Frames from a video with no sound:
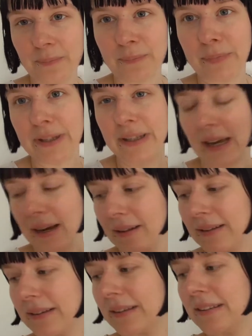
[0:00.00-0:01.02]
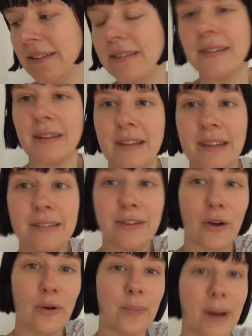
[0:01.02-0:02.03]
But yeah, since these
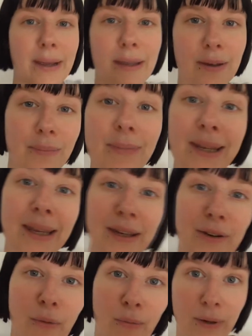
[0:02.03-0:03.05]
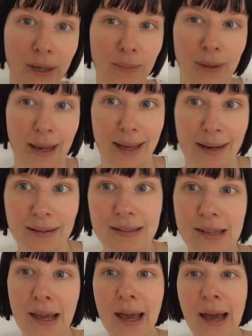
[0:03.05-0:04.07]
are my immediate reading
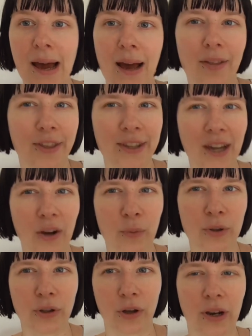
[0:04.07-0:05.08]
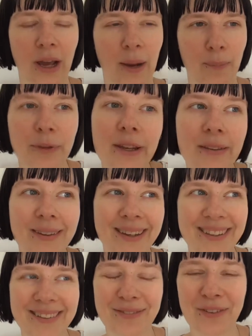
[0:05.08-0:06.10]
plans, I think I will not update
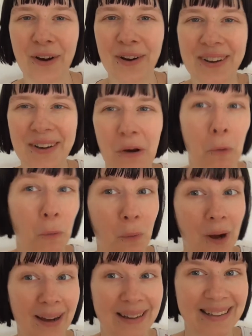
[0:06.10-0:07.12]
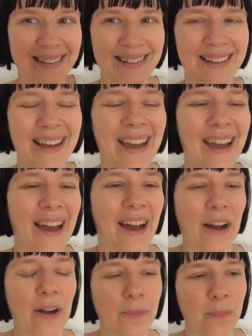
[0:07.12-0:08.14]
this vlog in a while,
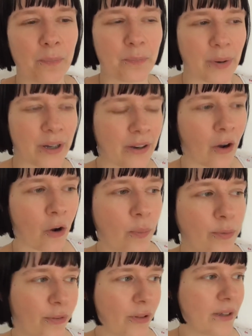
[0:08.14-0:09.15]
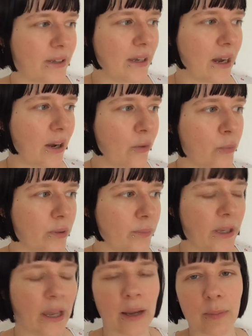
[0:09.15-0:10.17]
but hopefully I will
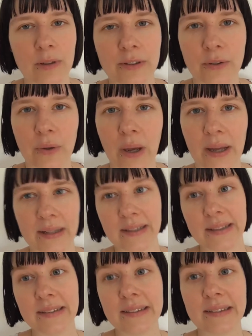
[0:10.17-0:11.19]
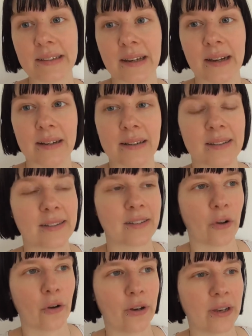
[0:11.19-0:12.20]
be able to at least
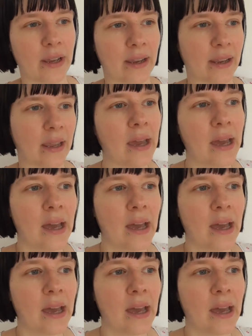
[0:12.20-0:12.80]
start a